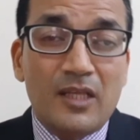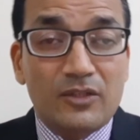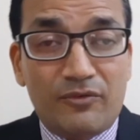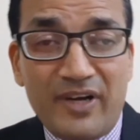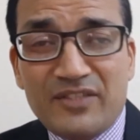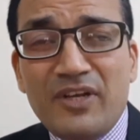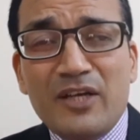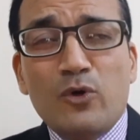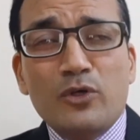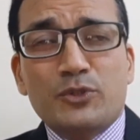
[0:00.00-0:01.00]
the wrestler
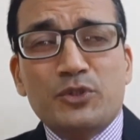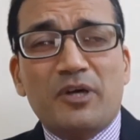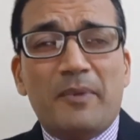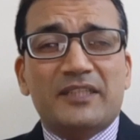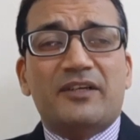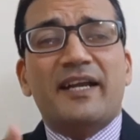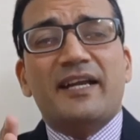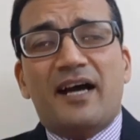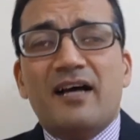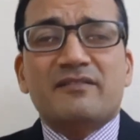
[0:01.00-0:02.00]
goes to the mother and
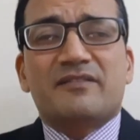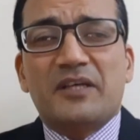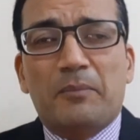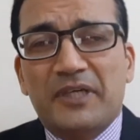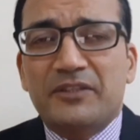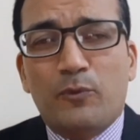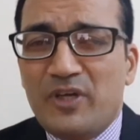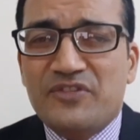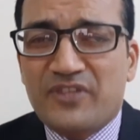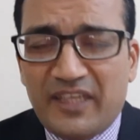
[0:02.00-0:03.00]
asks the mother
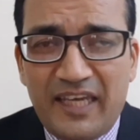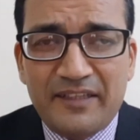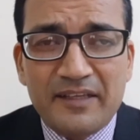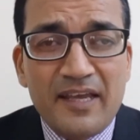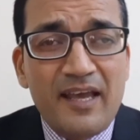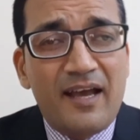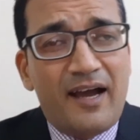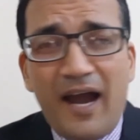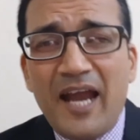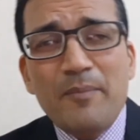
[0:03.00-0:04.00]
once again,
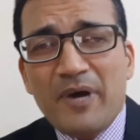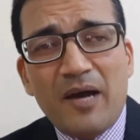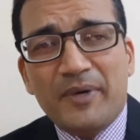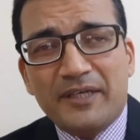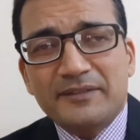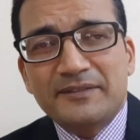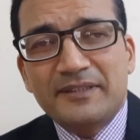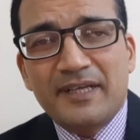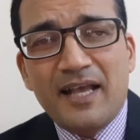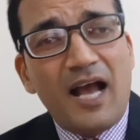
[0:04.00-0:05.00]
"Hi mama,
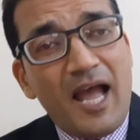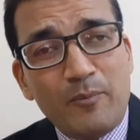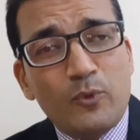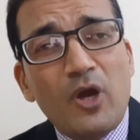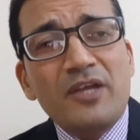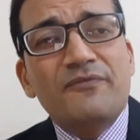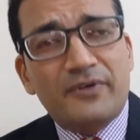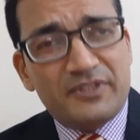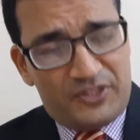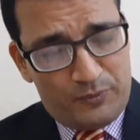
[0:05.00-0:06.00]
I'm going for
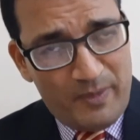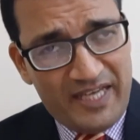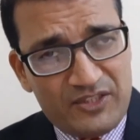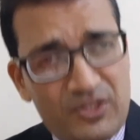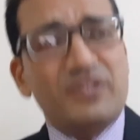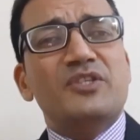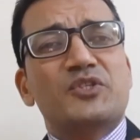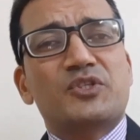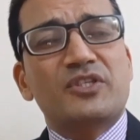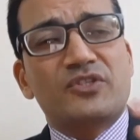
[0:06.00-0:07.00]
this match. This
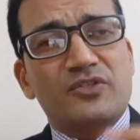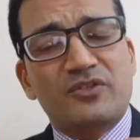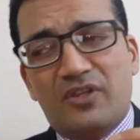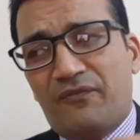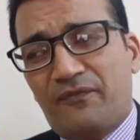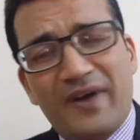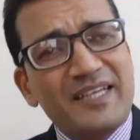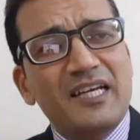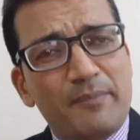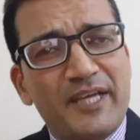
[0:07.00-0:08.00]
is the
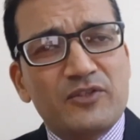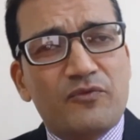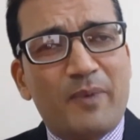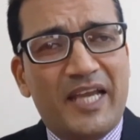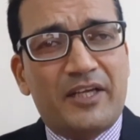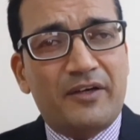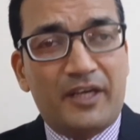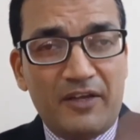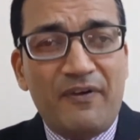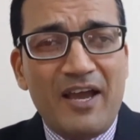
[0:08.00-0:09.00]
final match of my career.
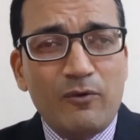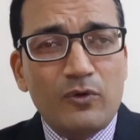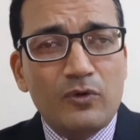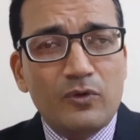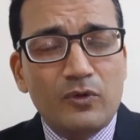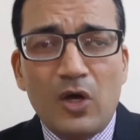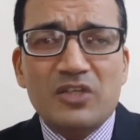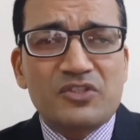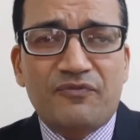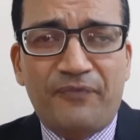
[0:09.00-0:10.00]
If I
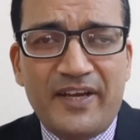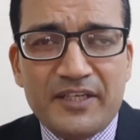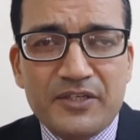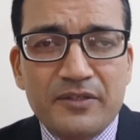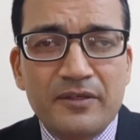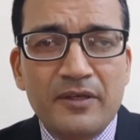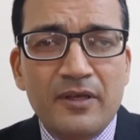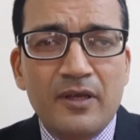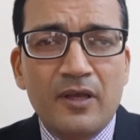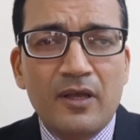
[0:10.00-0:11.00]
lost, finish.
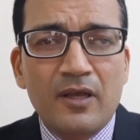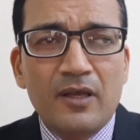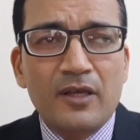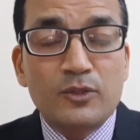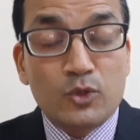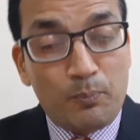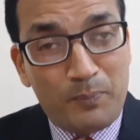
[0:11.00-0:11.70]
So